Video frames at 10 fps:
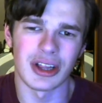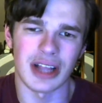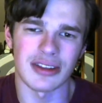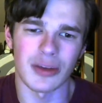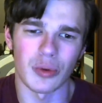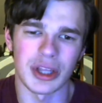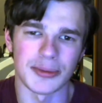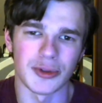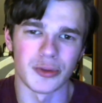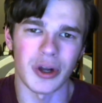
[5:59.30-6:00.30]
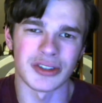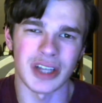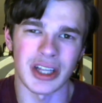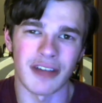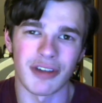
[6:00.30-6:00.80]
like what the episode was,
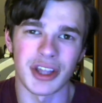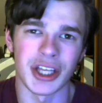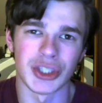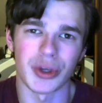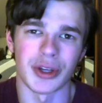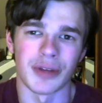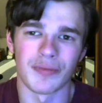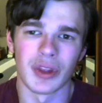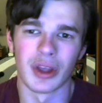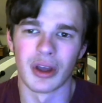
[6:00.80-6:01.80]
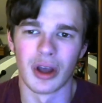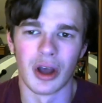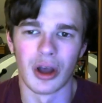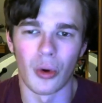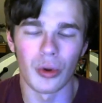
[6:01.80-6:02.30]
and I really enjoyed it.
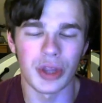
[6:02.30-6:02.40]
All the